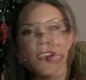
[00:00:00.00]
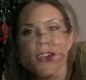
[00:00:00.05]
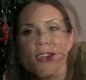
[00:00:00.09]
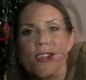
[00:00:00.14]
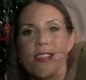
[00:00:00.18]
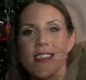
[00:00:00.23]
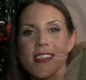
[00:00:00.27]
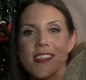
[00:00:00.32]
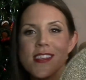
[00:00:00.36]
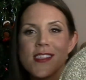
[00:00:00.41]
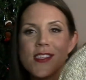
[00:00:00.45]

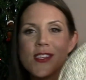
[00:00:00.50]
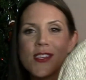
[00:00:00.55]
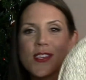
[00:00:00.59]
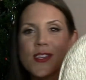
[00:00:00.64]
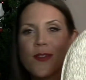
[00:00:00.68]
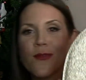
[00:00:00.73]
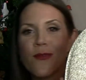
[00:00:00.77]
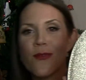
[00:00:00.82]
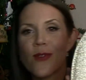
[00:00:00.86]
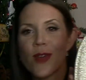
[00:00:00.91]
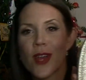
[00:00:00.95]
So this is just
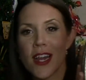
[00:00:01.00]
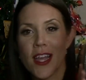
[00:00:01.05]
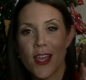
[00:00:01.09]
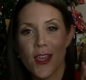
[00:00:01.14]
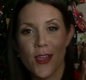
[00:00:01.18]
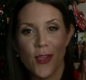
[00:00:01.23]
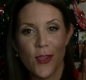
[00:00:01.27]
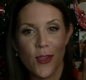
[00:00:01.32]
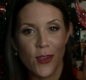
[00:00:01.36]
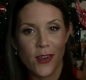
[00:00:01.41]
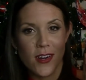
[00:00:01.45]
a really
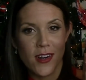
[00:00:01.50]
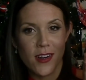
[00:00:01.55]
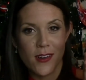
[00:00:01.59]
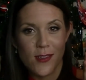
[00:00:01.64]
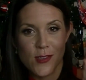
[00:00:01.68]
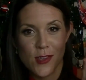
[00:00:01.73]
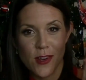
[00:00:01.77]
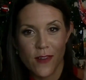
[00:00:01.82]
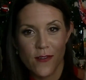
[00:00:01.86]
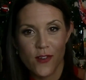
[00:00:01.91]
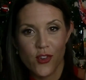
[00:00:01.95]
cute little
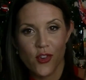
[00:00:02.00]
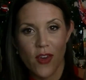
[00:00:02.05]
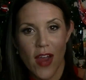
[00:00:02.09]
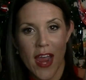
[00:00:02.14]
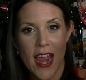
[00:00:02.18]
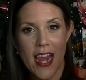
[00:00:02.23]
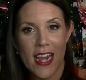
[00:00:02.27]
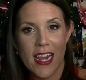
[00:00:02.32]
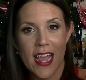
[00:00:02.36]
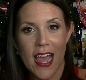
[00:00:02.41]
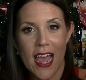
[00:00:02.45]
sort of
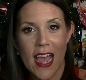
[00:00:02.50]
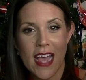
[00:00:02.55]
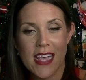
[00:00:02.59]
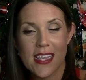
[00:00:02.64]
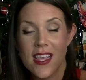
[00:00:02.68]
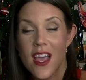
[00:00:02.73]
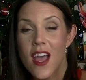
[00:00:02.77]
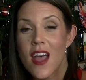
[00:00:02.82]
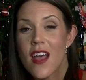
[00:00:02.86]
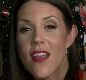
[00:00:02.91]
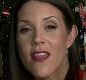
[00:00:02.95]
train
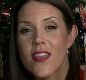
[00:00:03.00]
case.